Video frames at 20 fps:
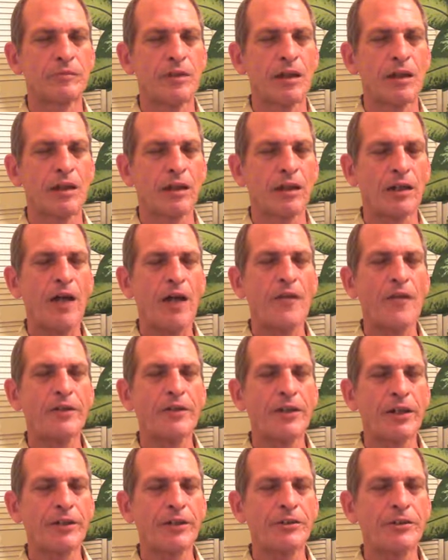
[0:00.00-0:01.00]
Allow the
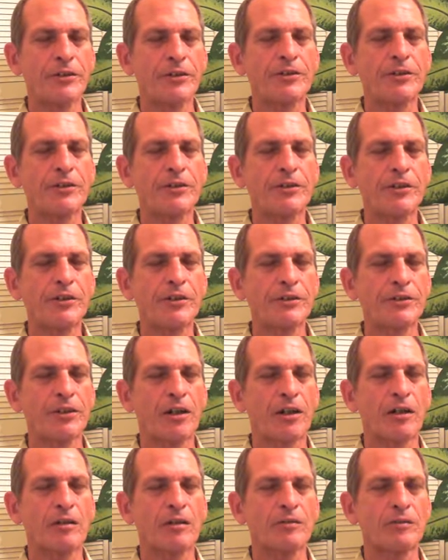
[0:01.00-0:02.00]
tension to
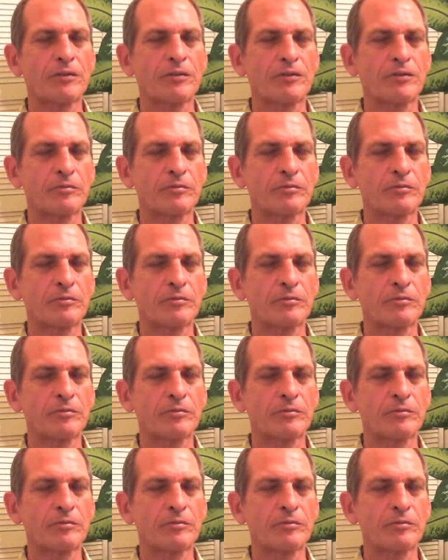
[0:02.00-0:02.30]
dissolve.